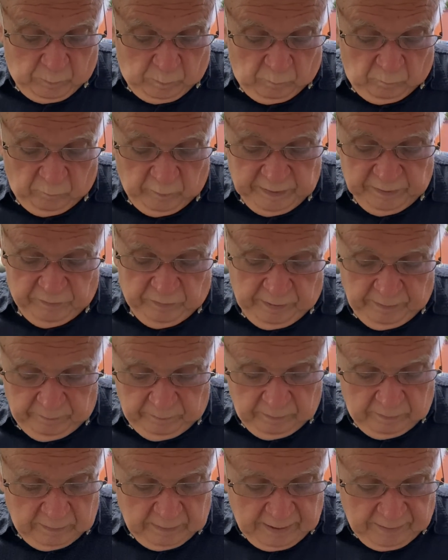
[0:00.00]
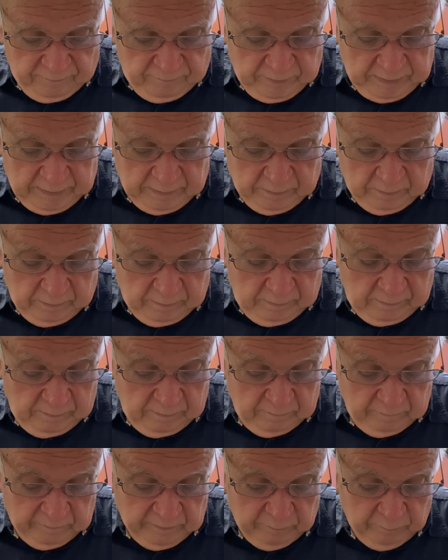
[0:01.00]
reach hither thy finger,
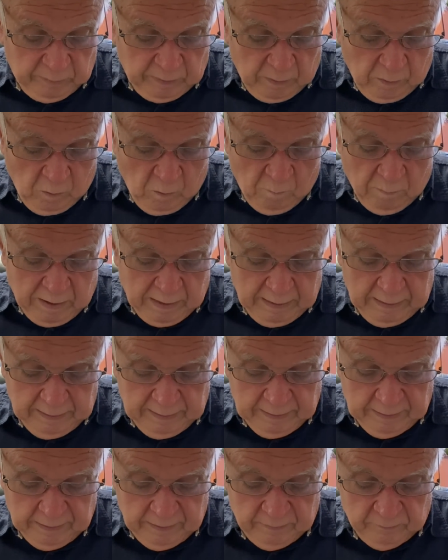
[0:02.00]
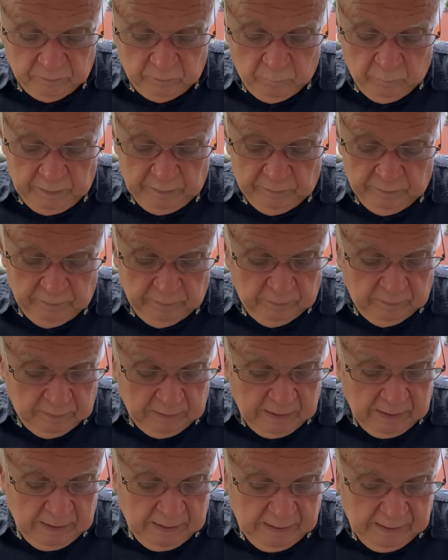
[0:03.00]
and behold my hands, and reach hither
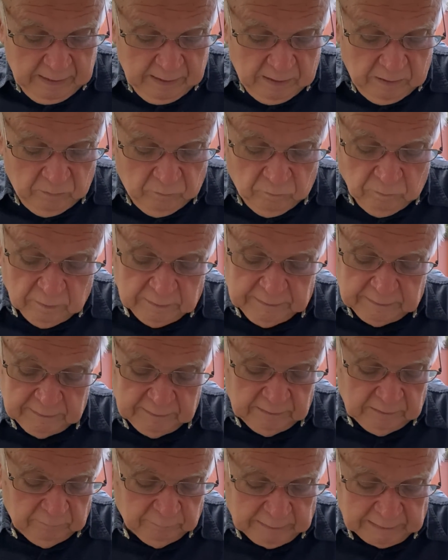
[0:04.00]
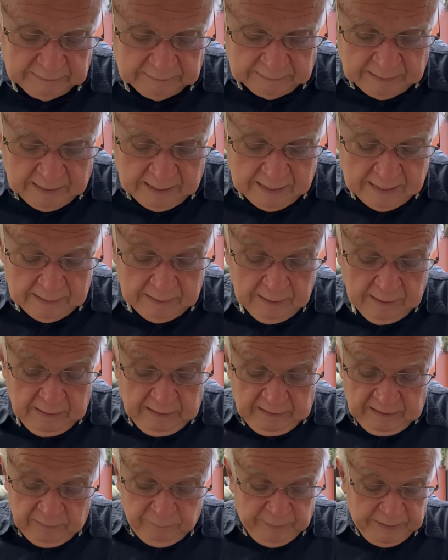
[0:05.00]
thy hand, and thrust it into my side,
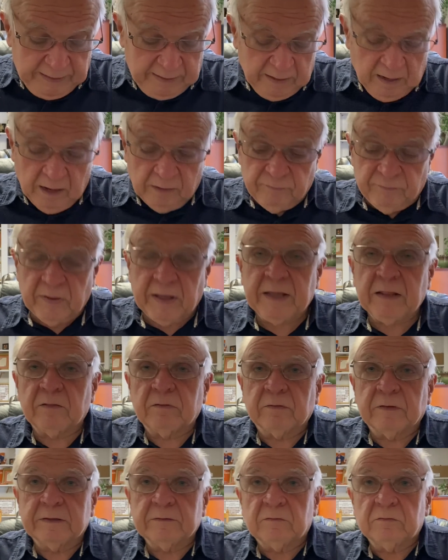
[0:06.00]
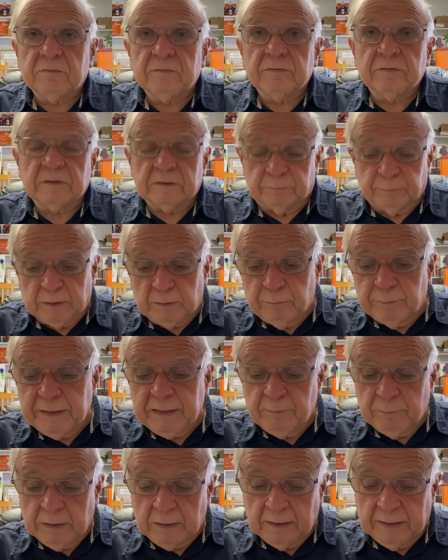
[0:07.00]
and be not faithless, but
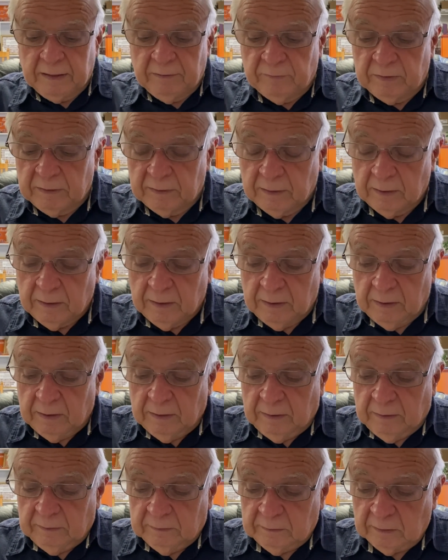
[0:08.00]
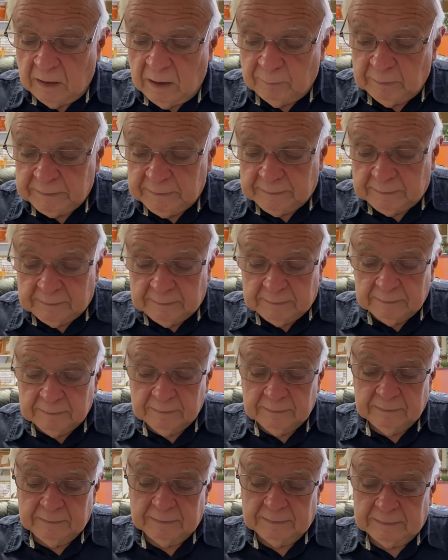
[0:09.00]
be believing." Thomas
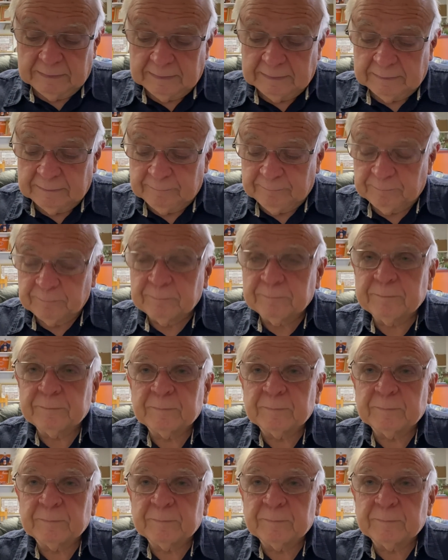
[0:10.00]
had